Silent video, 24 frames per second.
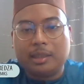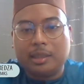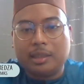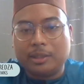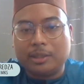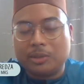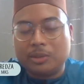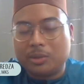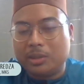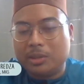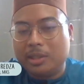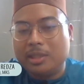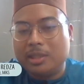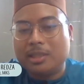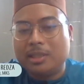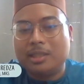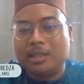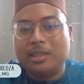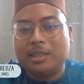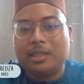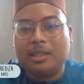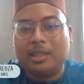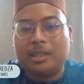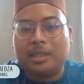So this
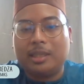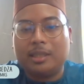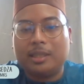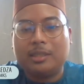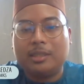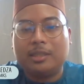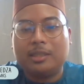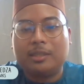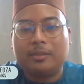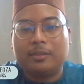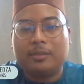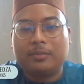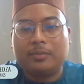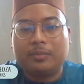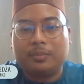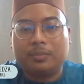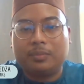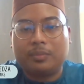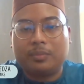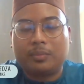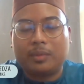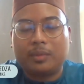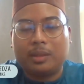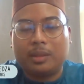in the end
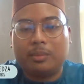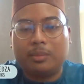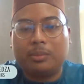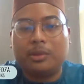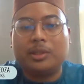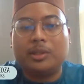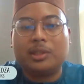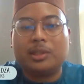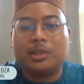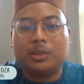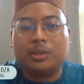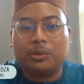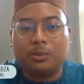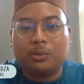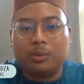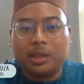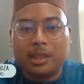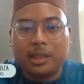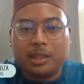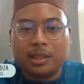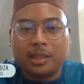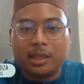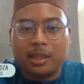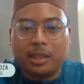points out to
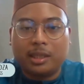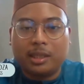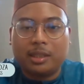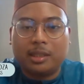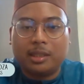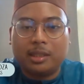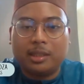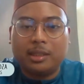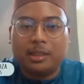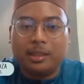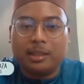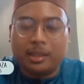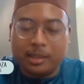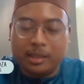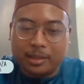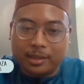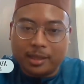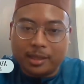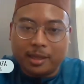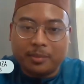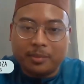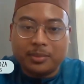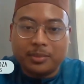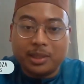us that
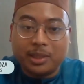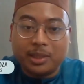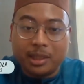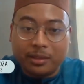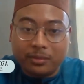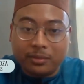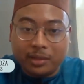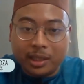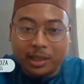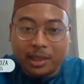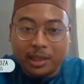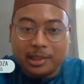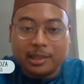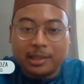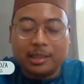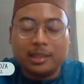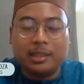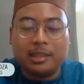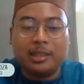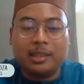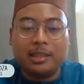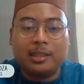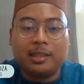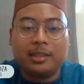Islam safeguards the
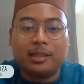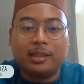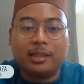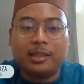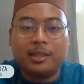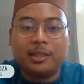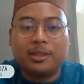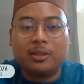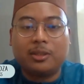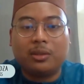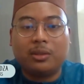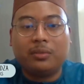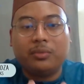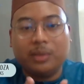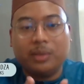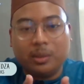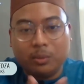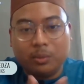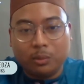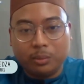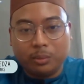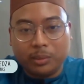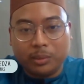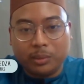interest of the
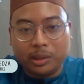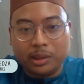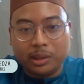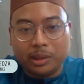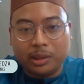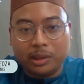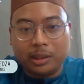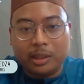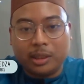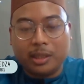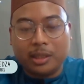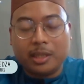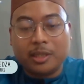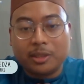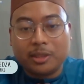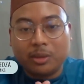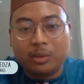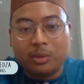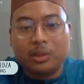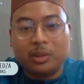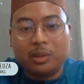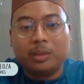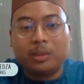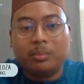woman and is
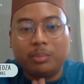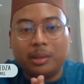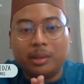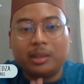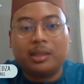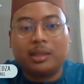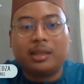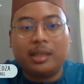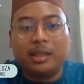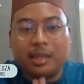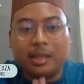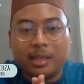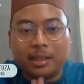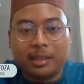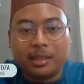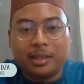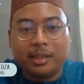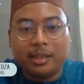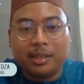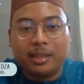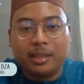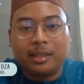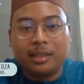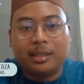not a patriarchic